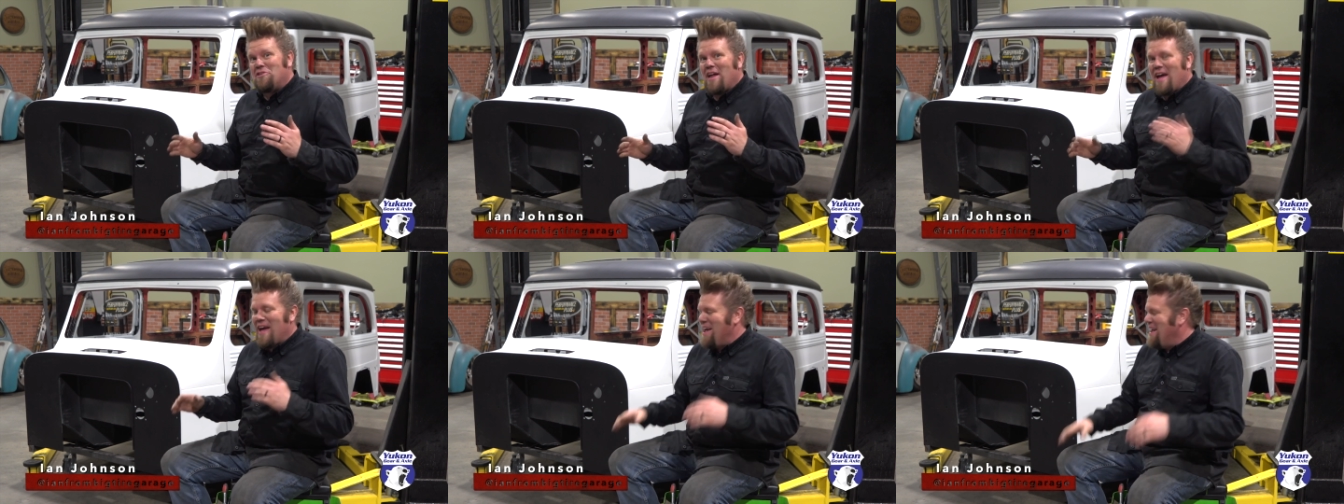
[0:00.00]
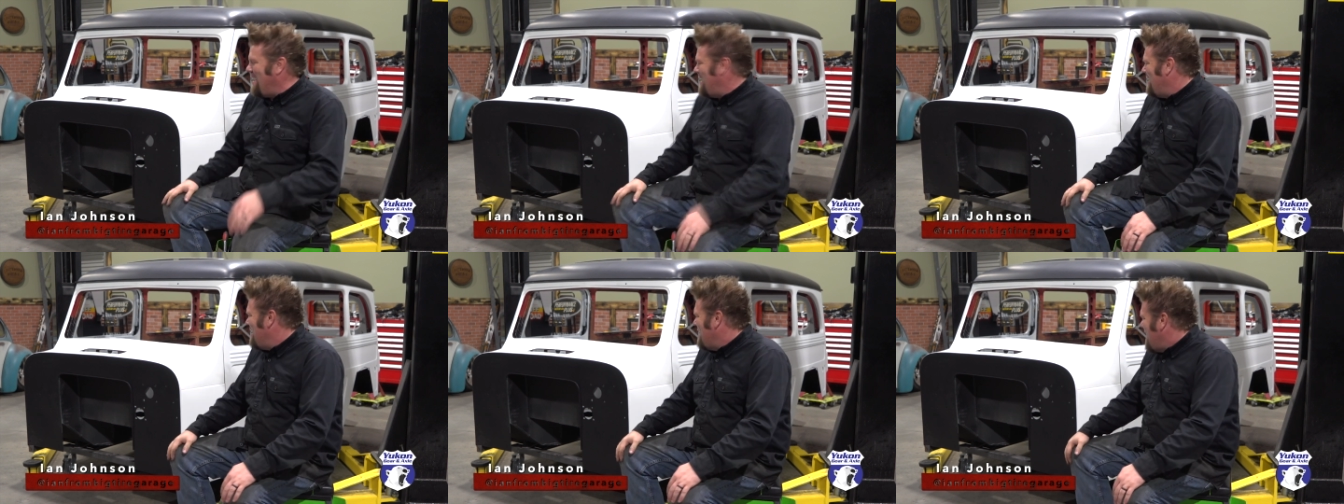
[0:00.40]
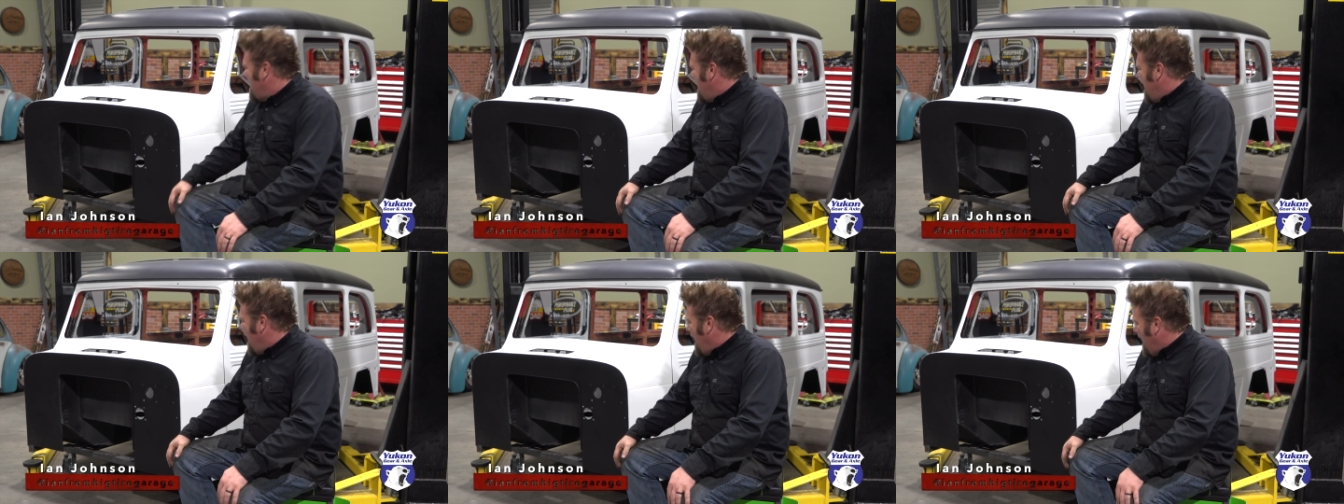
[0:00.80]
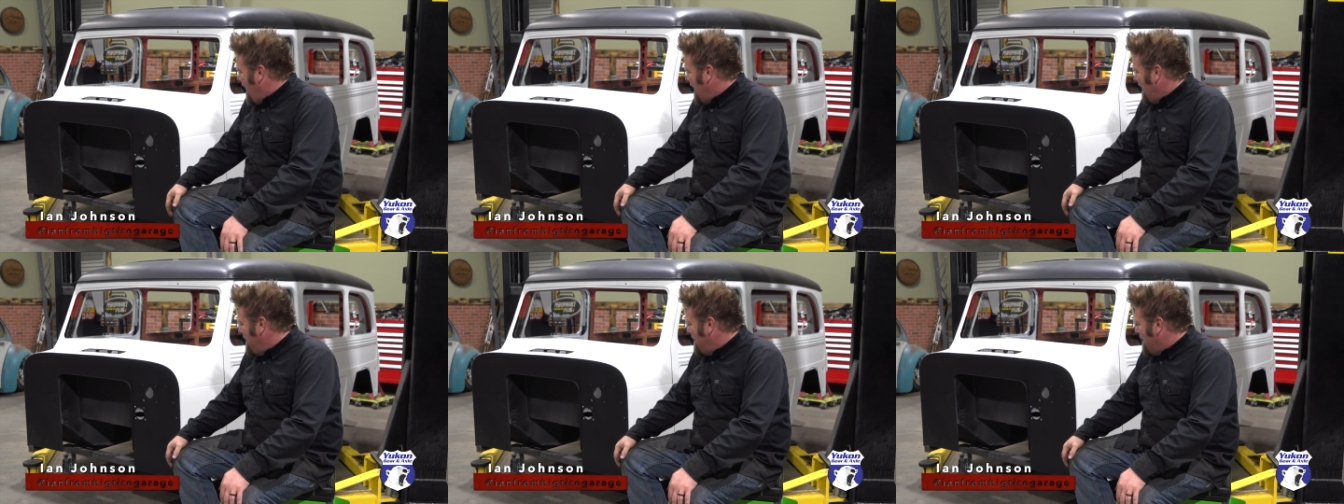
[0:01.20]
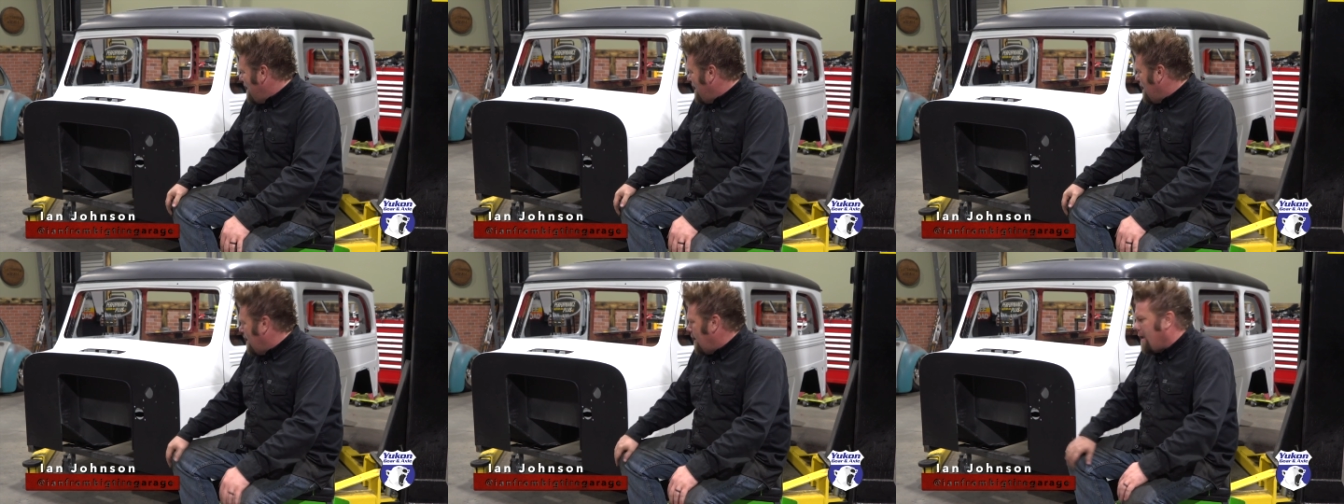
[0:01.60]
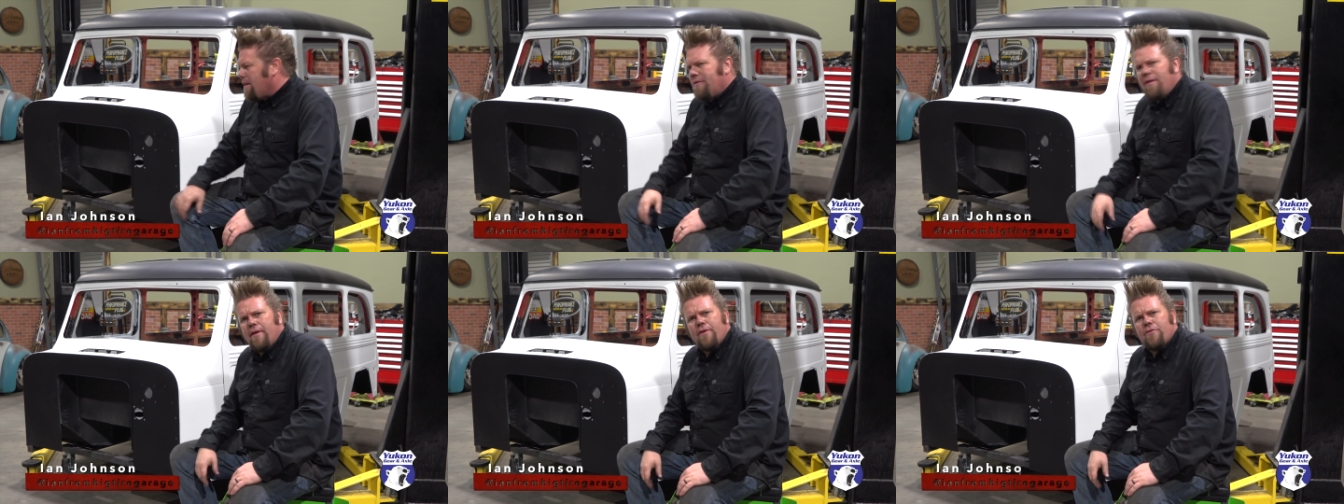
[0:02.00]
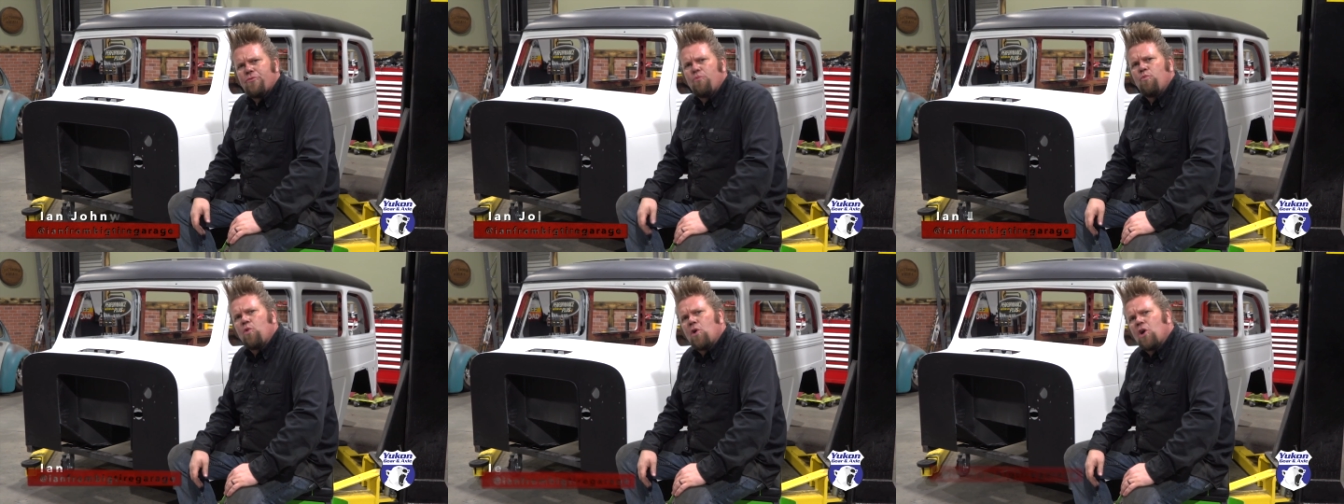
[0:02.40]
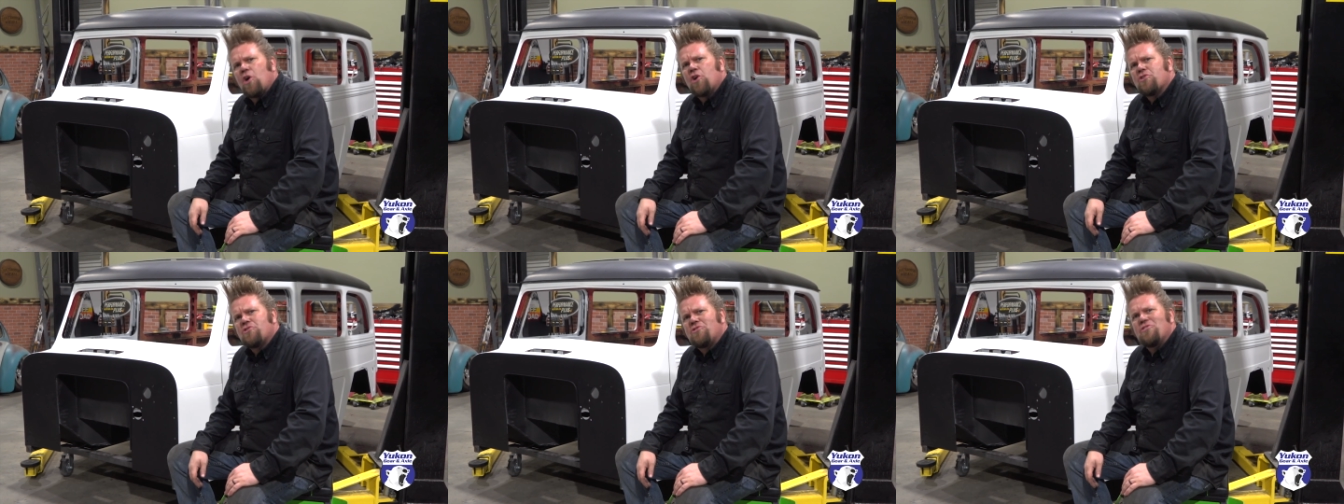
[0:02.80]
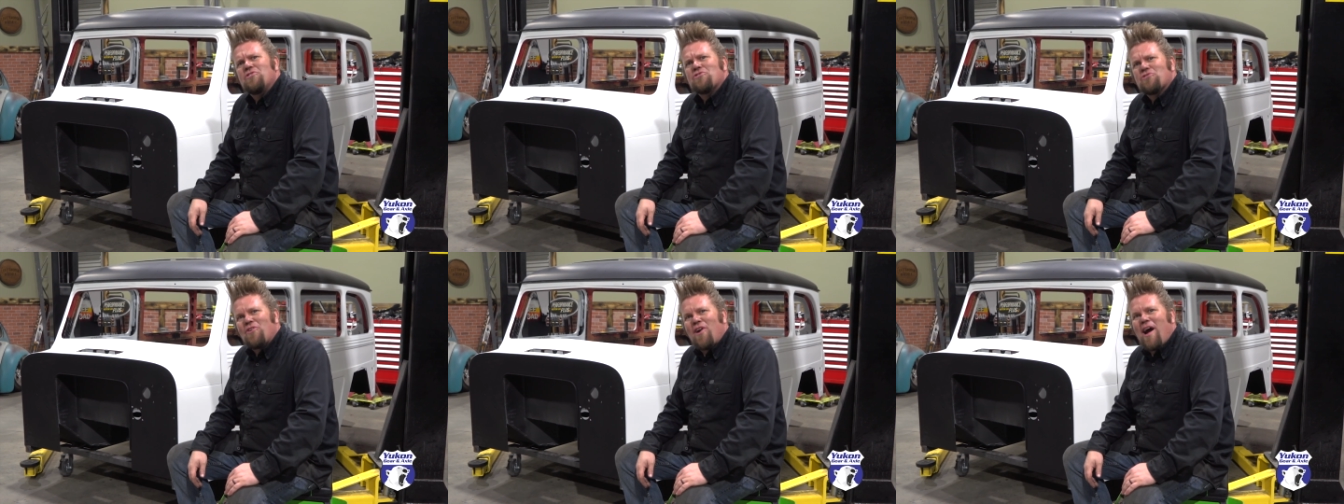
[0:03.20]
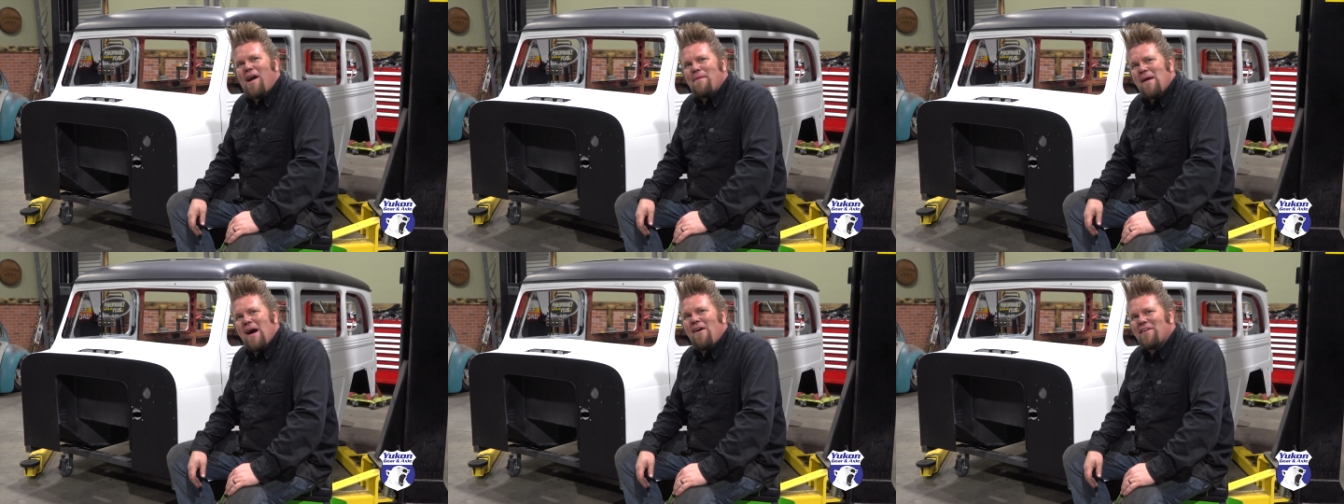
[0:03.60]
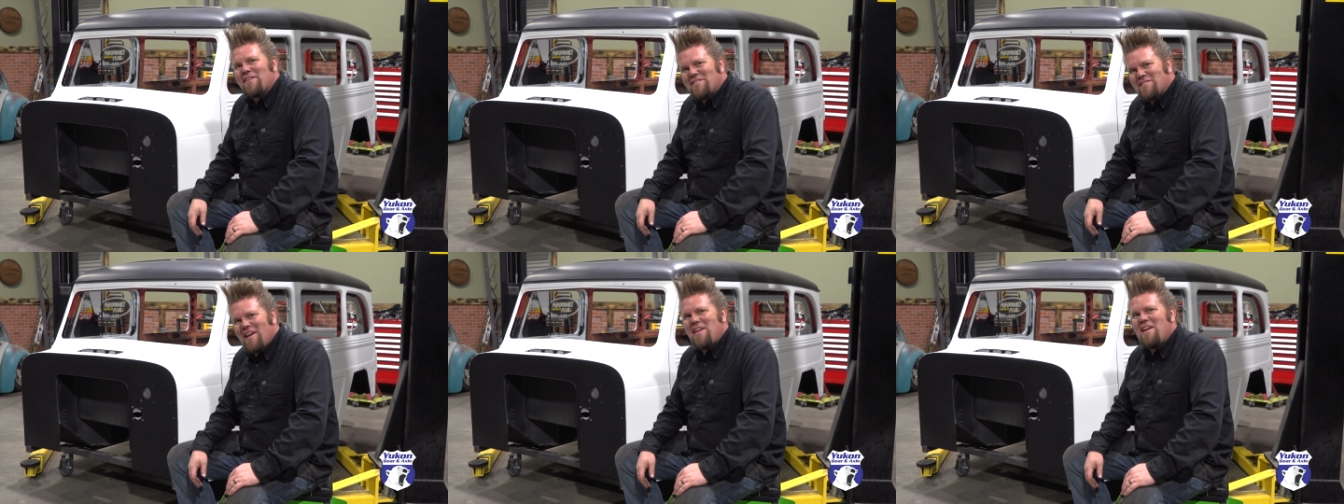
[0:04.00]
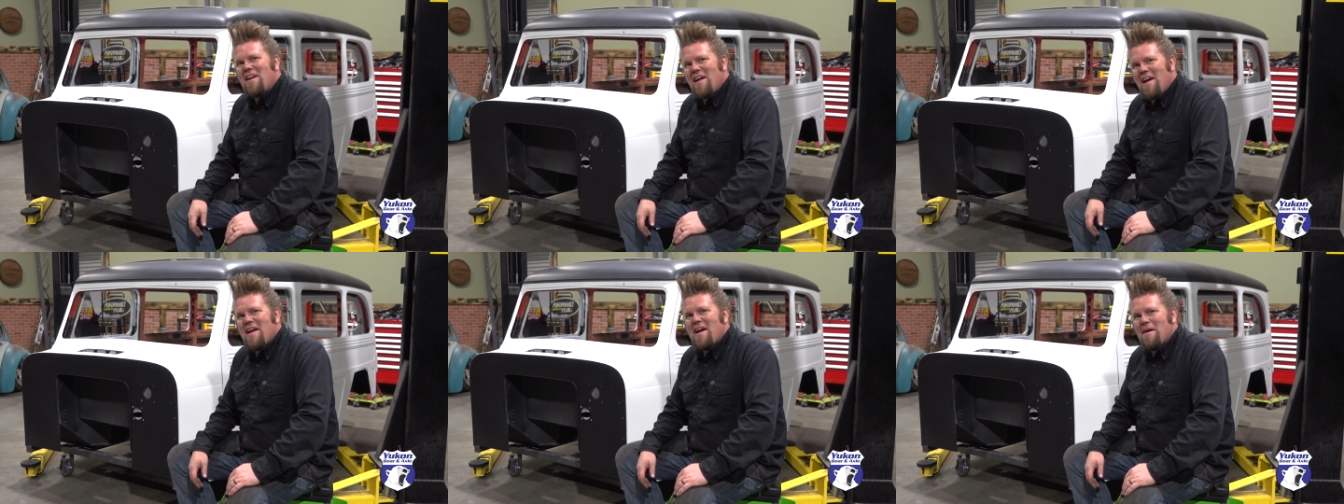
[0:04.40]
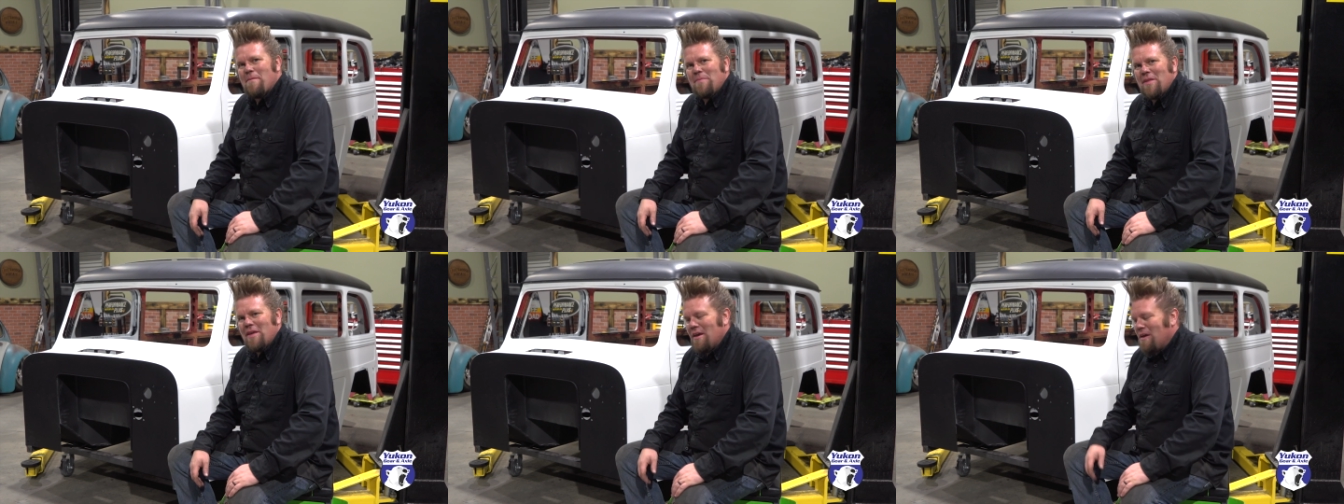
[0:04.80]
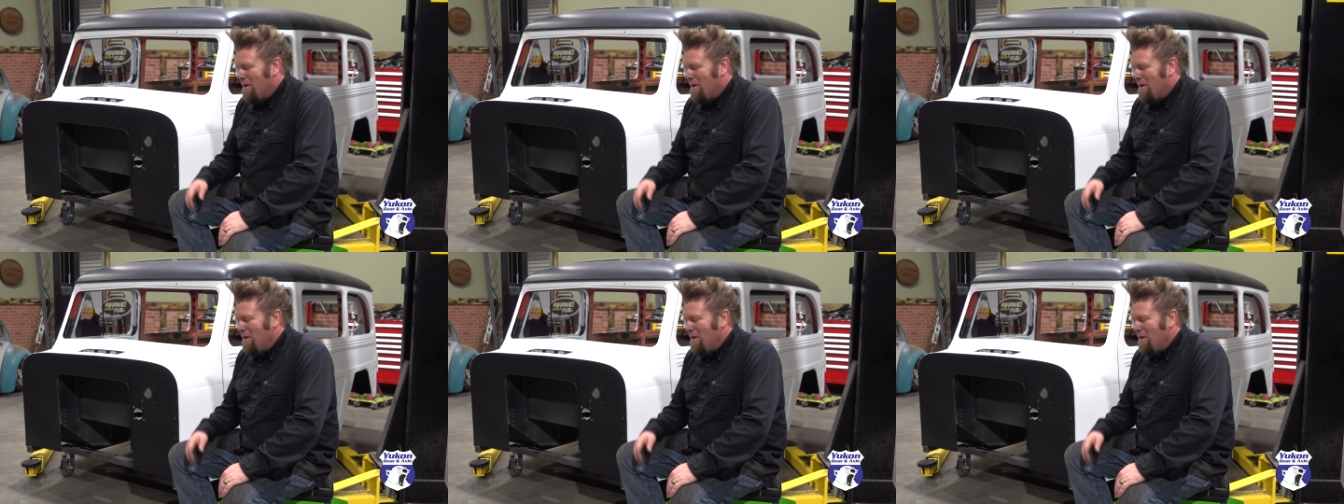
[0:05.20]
day. I, uh, I don't think there's words to describe how excited I am